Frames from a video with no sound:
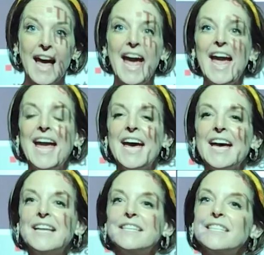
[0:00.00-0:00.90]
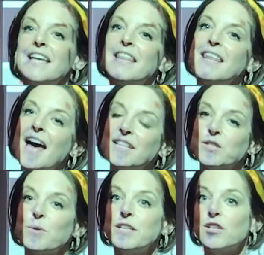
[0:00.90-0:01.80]
And that's
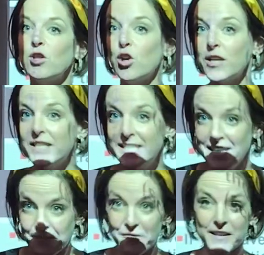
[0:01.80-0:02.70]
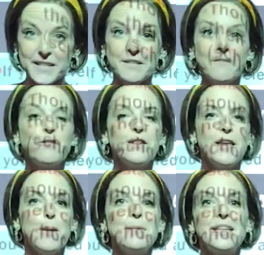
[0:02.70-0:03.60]
going to look different for
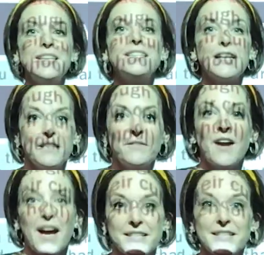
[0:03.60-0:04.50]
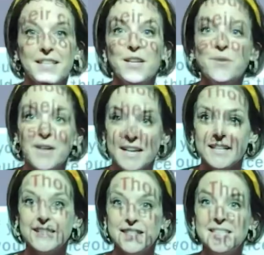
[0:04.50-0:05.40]
them than it does for us in the United
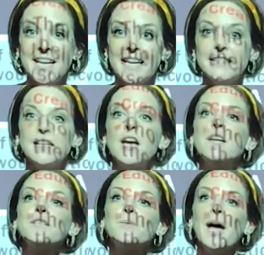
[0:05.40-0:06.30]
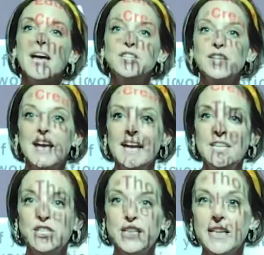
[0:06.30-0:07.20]
States. So
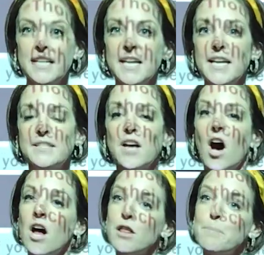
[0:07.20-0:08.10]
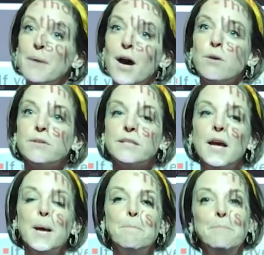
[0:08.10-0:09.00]
education is all about
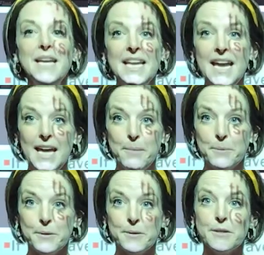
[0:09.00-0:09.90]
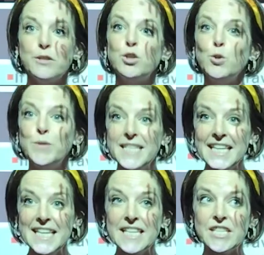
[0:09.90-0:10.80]
being able to
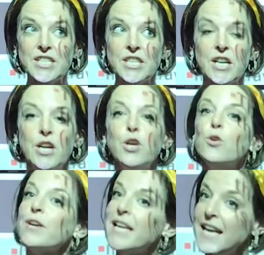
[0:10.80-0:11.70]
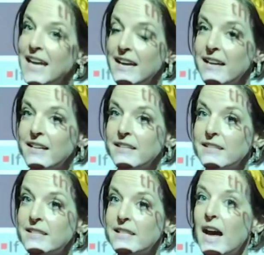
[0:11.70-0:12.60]
teach your
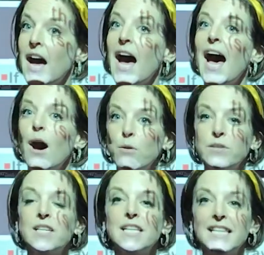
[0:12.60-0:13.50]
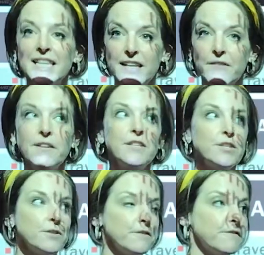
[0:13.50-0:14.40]
kids how to live and
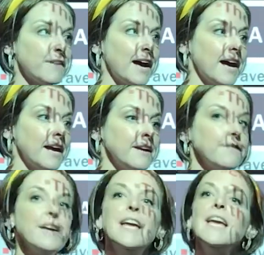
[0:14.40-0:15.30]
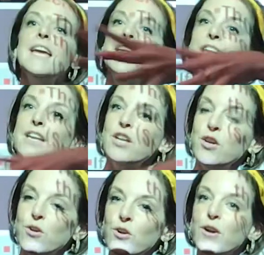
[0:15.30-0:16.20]
survive in
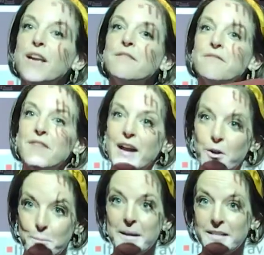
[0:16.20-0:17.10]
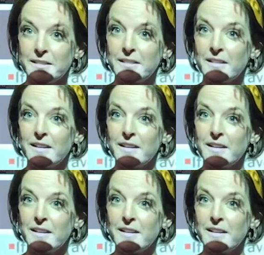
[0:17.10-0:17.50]
your environment.